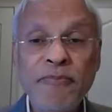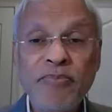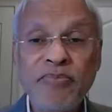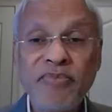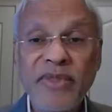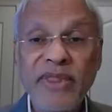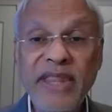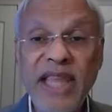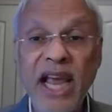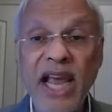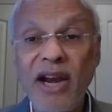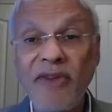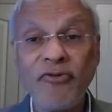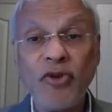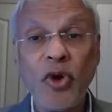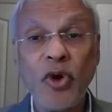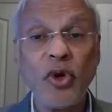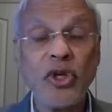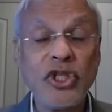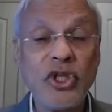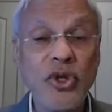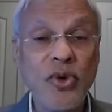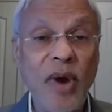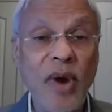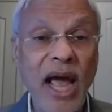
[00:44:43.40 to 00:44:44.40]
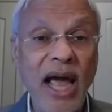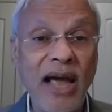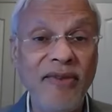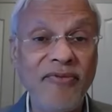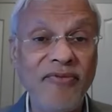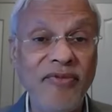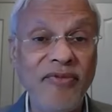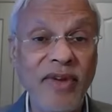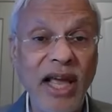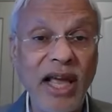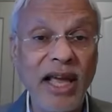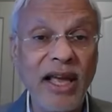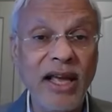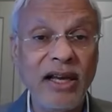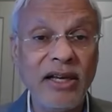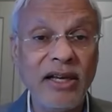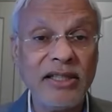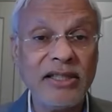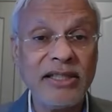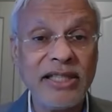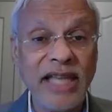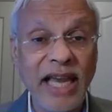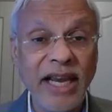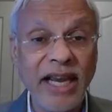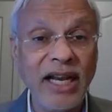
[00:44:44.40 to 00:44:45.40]
Then, of course, you have a
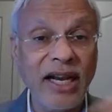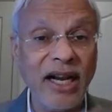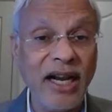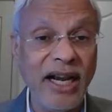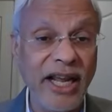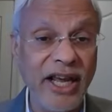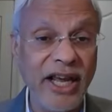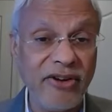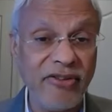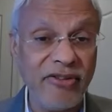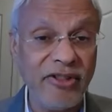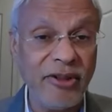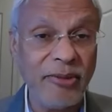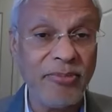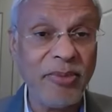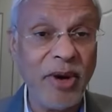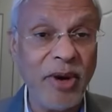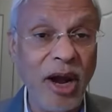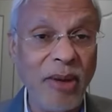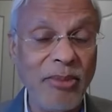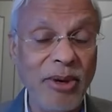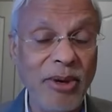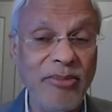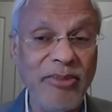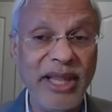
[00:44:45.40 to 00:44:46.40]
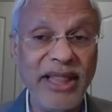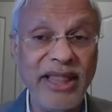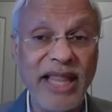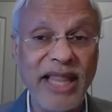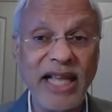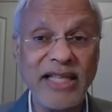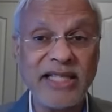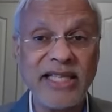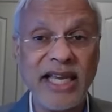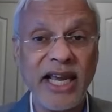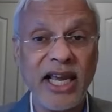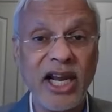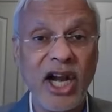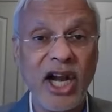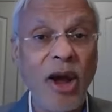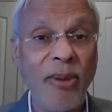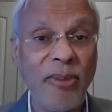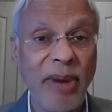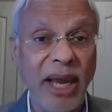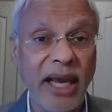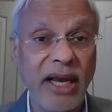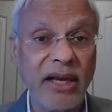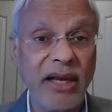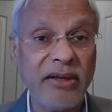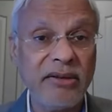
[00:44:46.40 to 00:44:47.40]
second layer of the problem, and that's
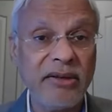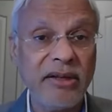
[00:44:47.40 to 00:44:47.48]
economic.